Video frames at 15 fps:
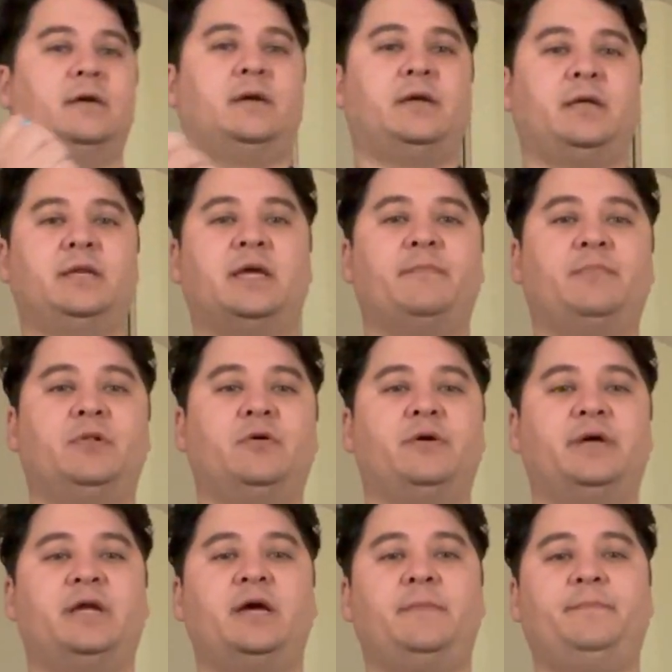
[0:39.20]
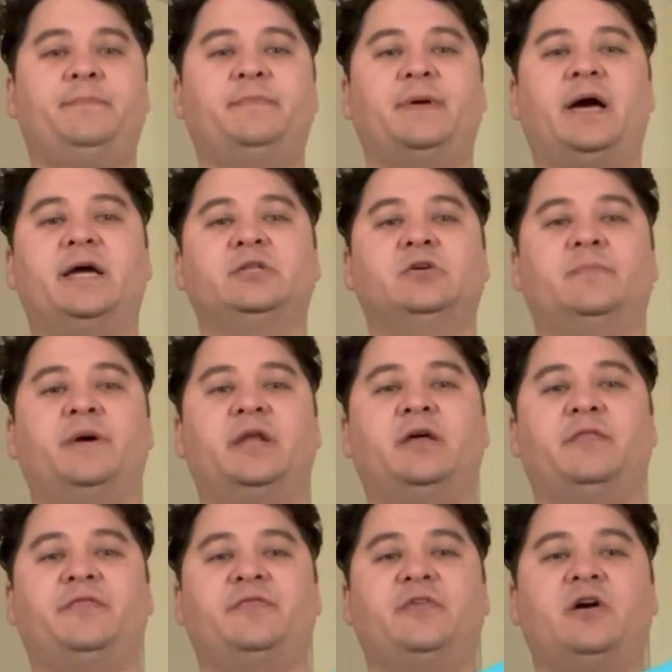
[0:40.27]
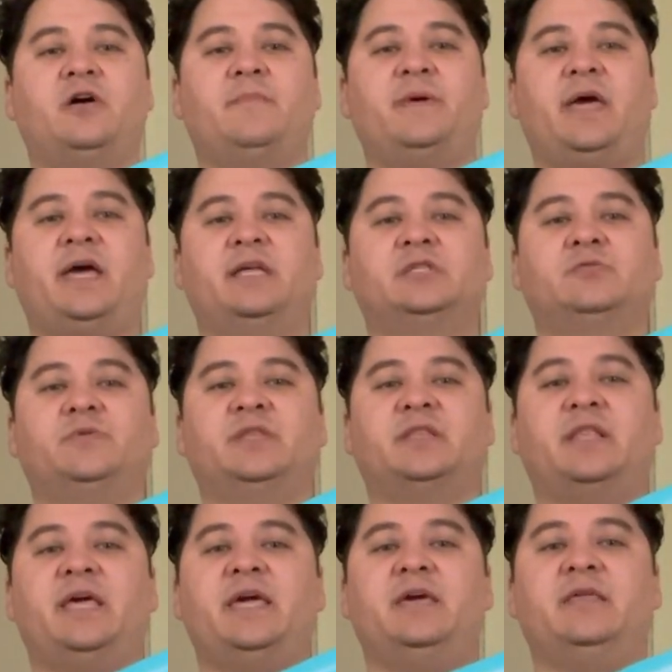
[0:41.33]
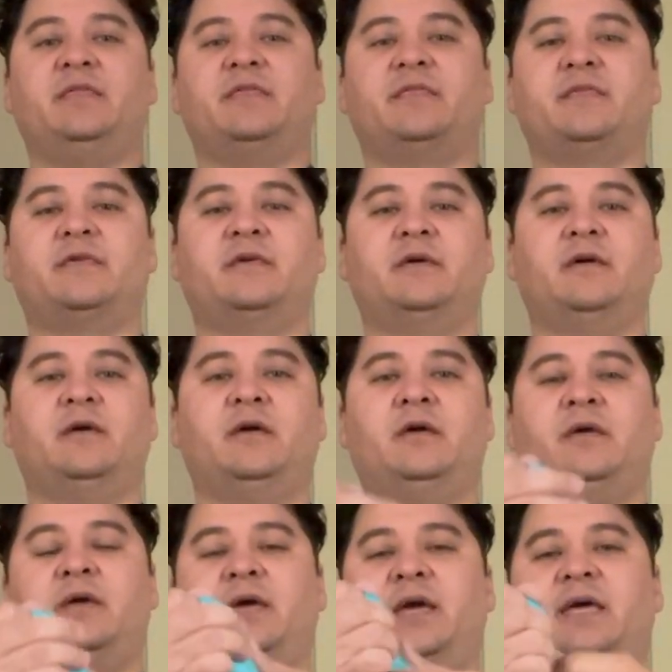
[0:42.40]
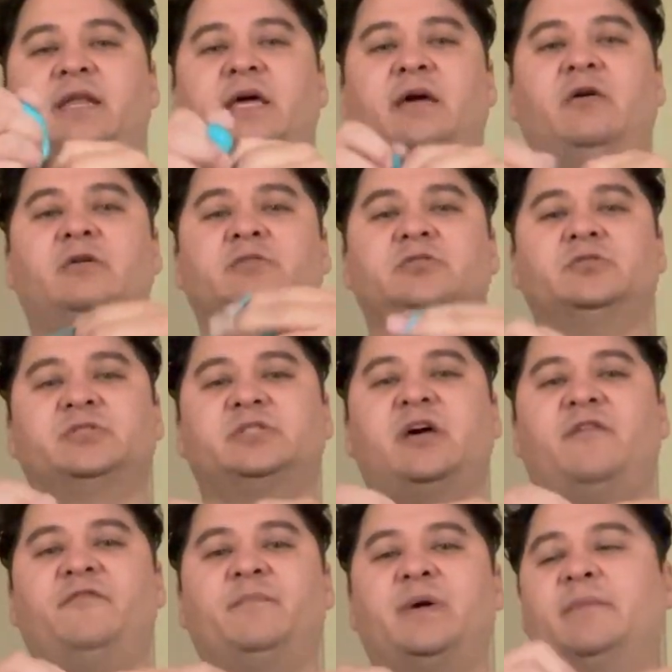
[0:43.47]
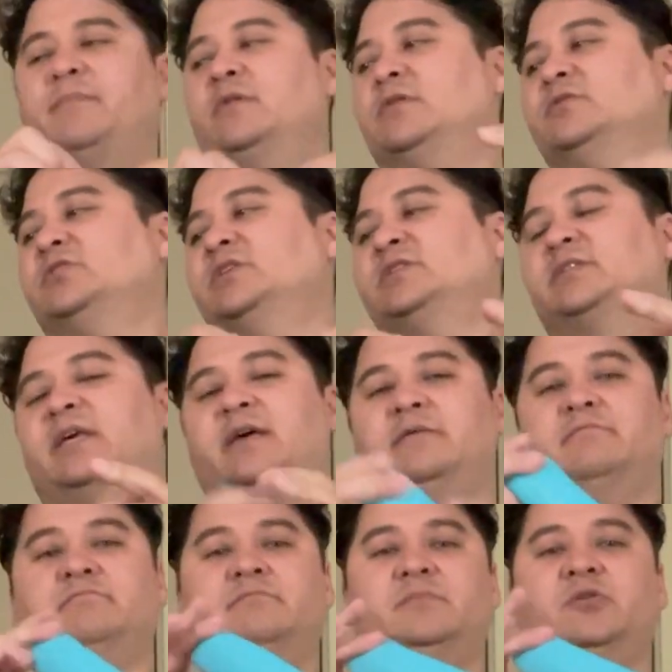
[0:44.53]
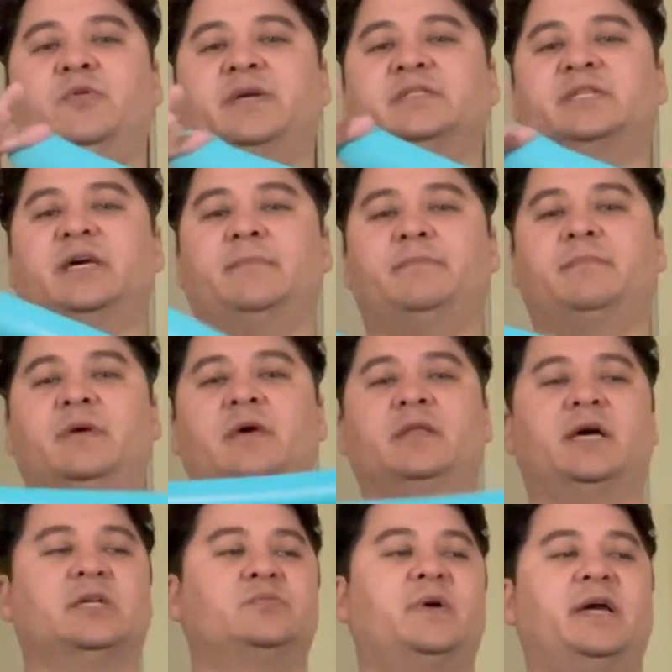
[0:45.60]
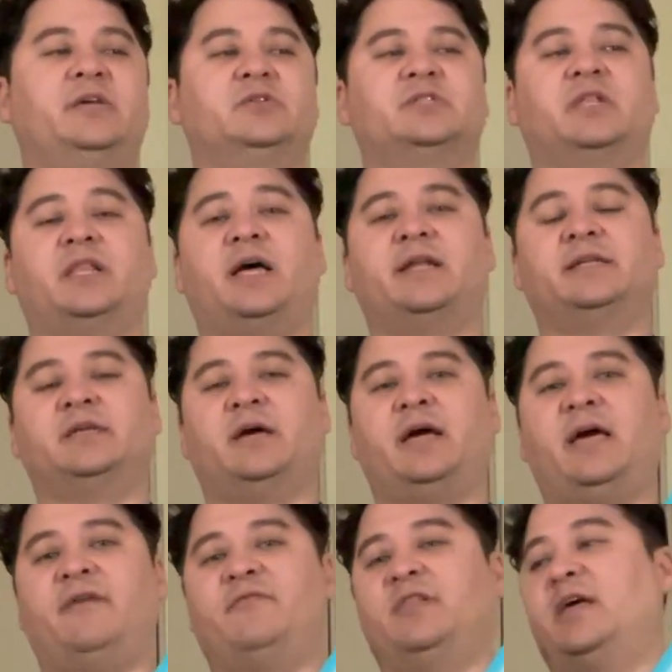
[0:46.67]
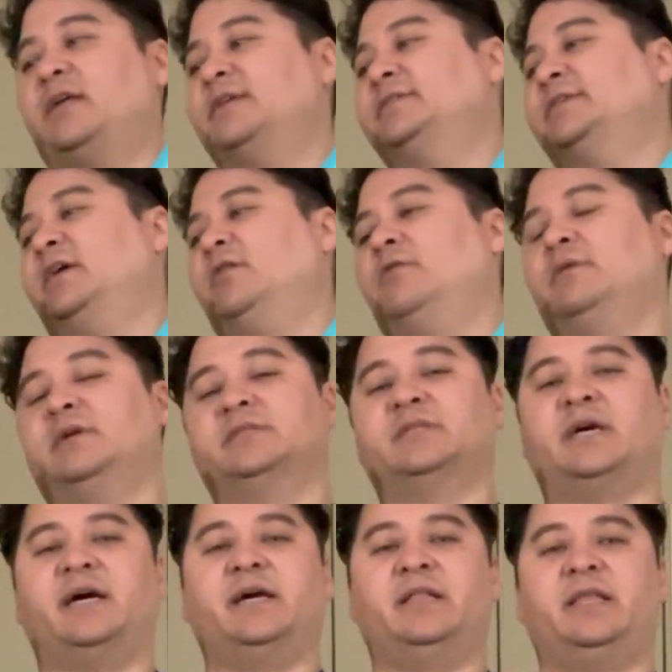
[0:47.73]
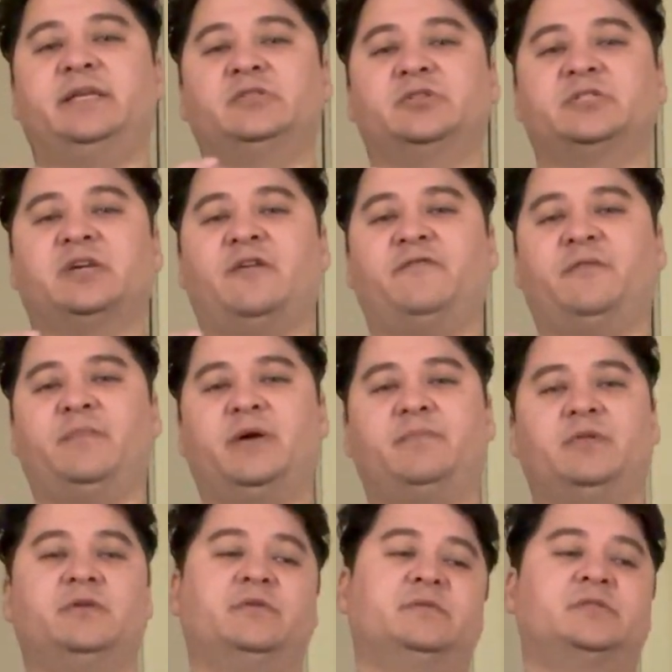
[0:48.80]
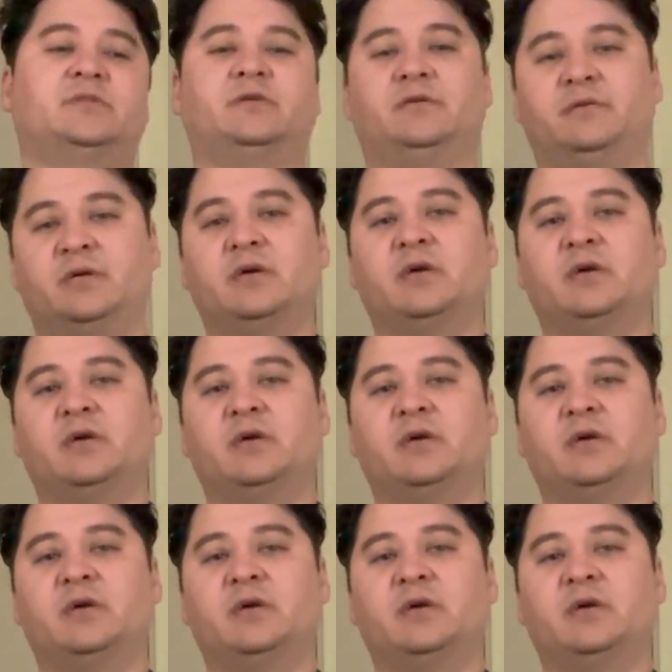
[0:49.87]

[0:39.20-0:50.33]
And I blow it up. I do about a thumb hands width length, and I also soften my balloon. Just quick tip. That's why I have a lot of tail, because I like to soften my balloon so